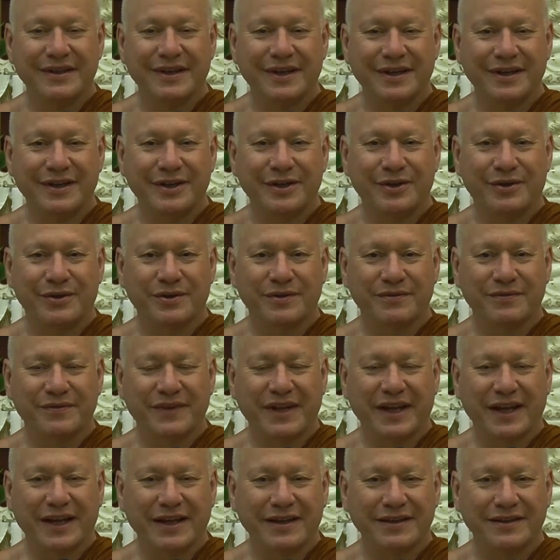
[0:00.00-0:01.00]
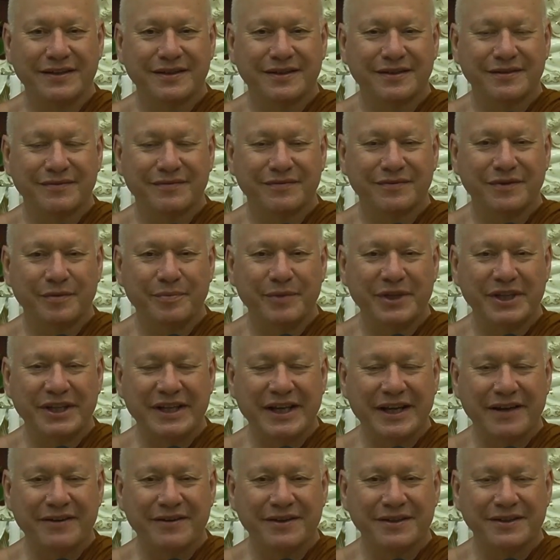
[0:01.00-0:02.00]
a lot of that
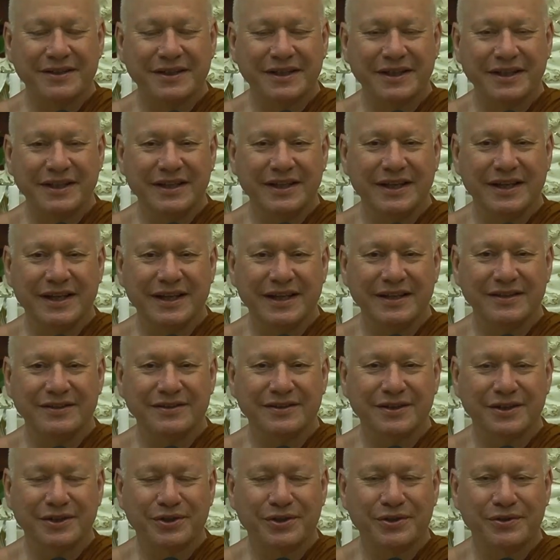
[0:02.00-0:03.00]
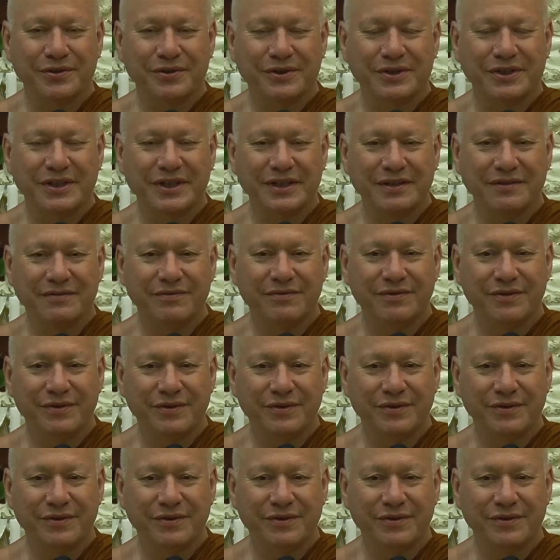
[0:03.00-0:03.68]
familiarity and security